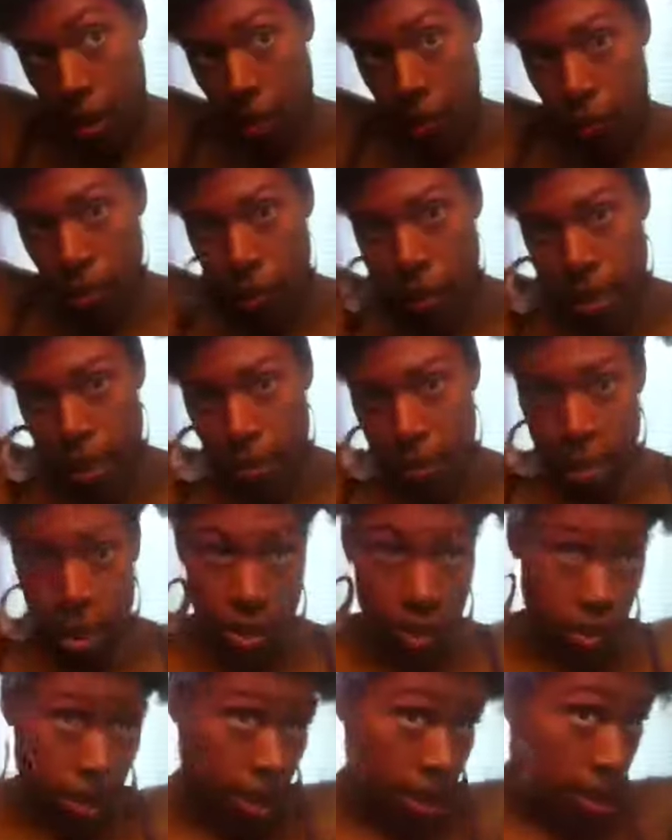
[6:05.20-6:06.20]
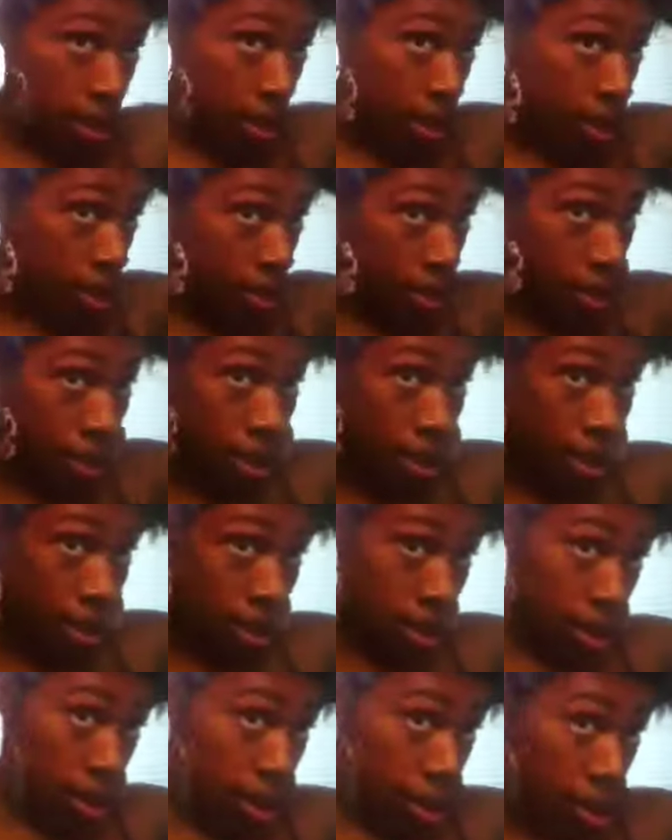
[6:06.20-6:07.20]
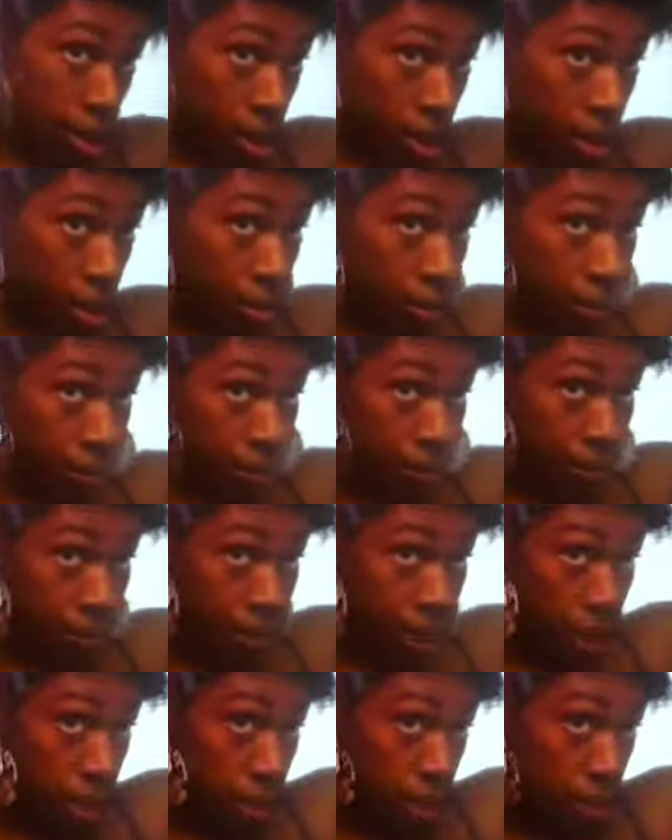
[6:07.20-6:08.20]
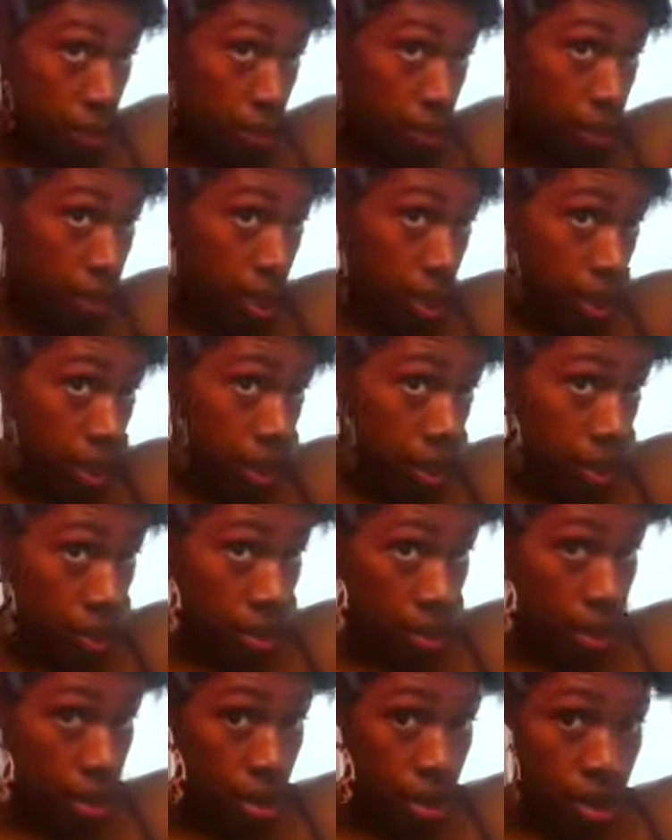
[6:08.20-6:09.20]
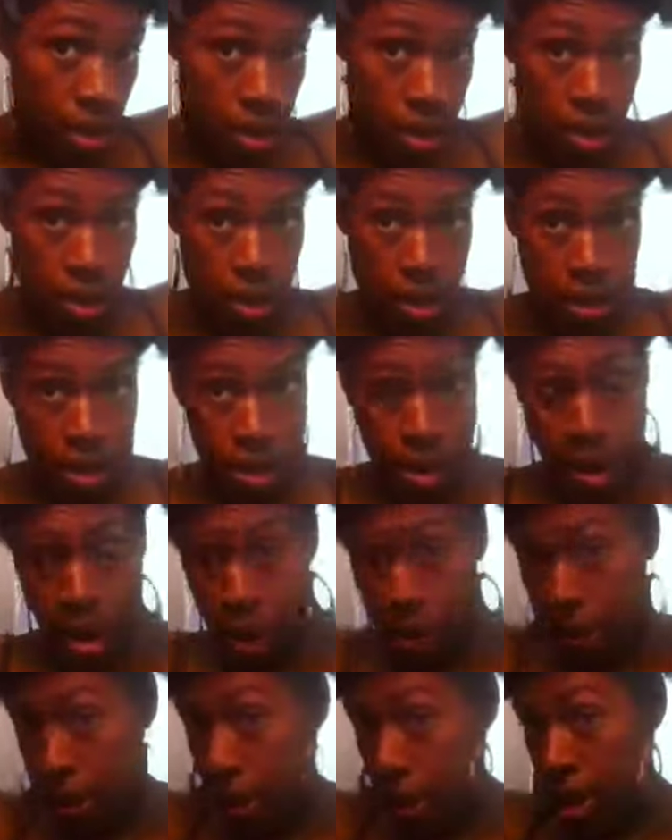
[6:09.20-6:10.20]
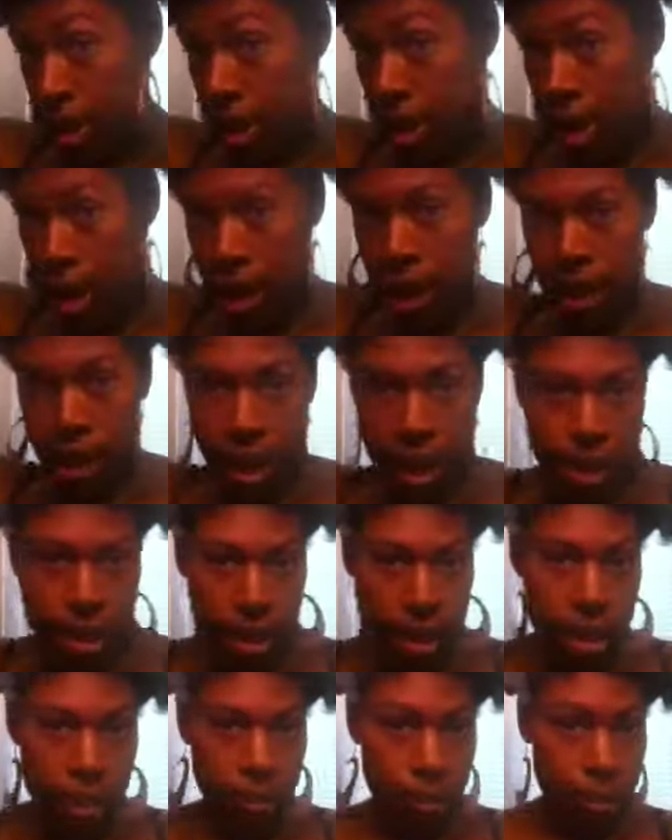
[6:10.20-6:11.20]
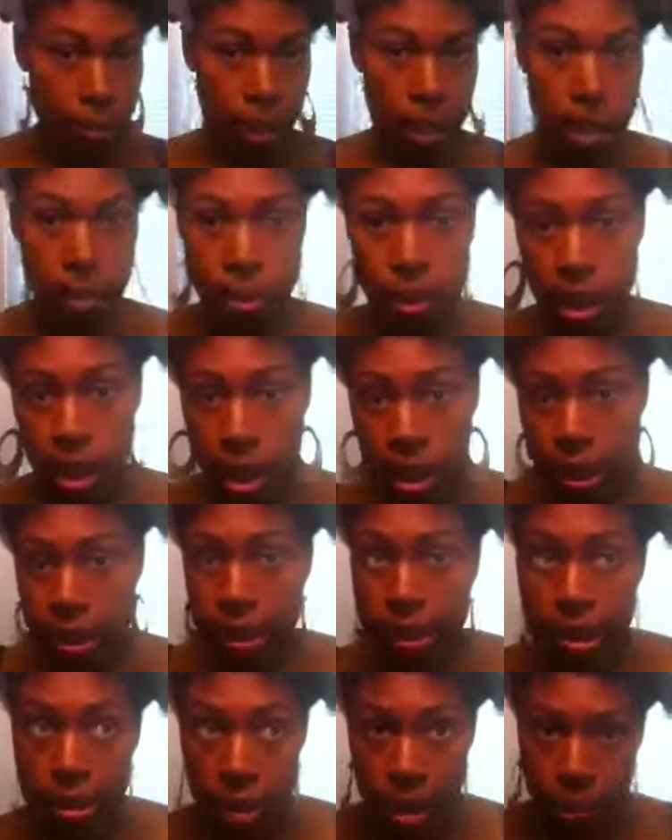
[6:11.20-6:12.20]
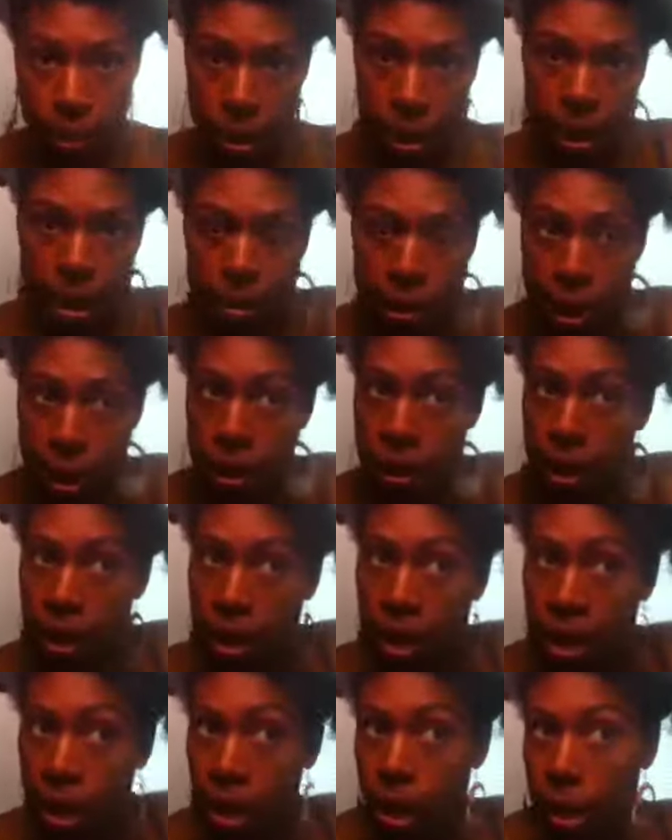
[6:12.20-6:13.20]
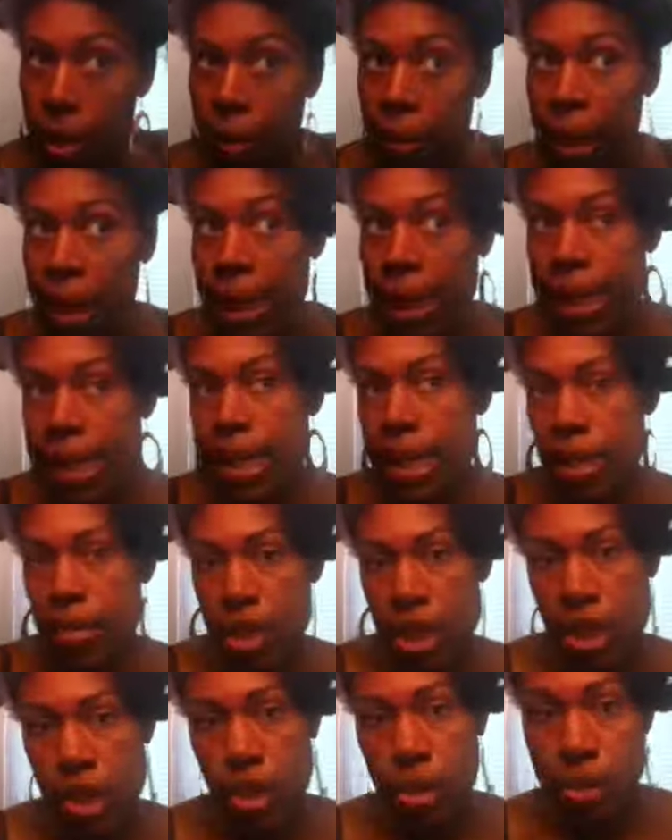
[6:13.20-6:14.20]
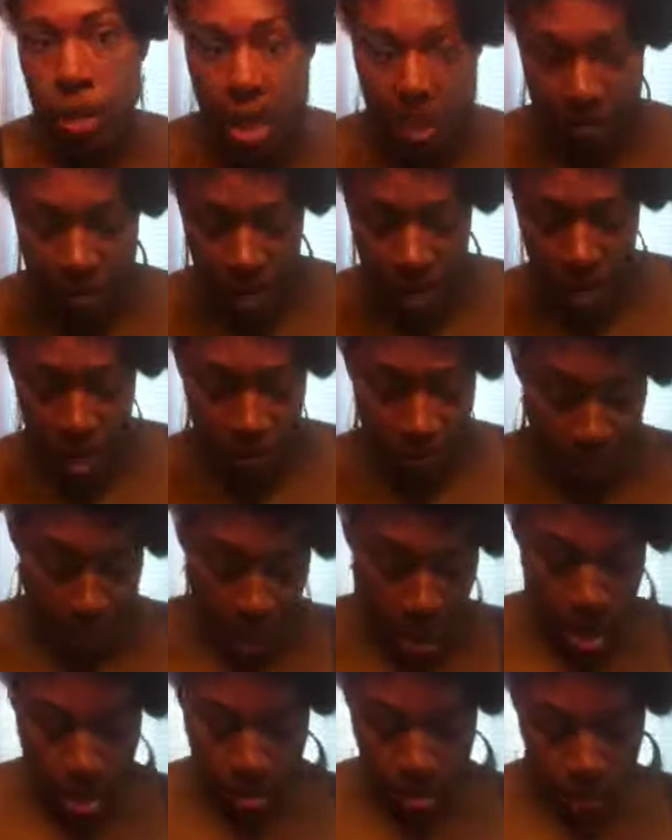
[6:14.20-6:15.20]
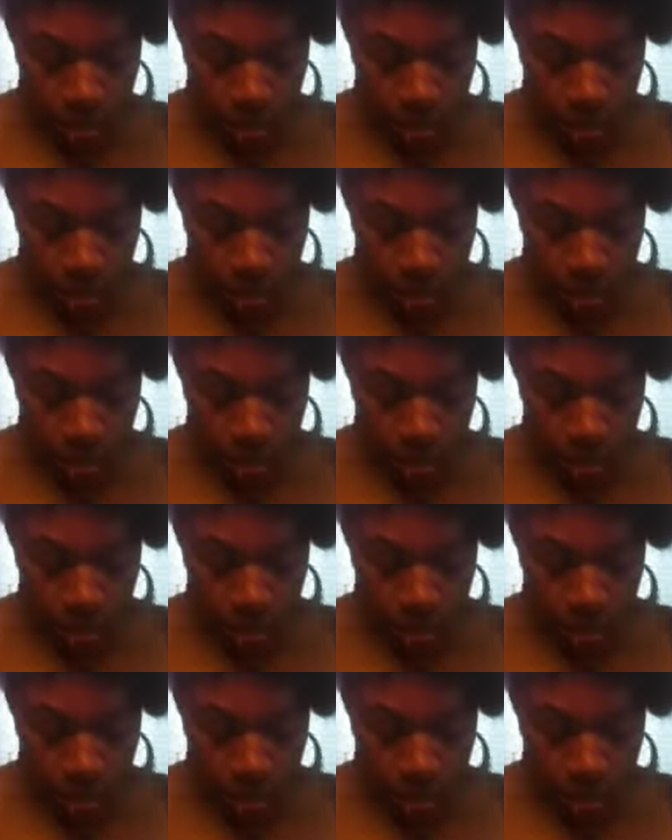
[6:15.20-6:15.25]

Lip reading: of course, make sure that these are, these little two sections are off to the side like this, but I'm not going to put a gazillion pins in my hair because I'm just doing it for this video.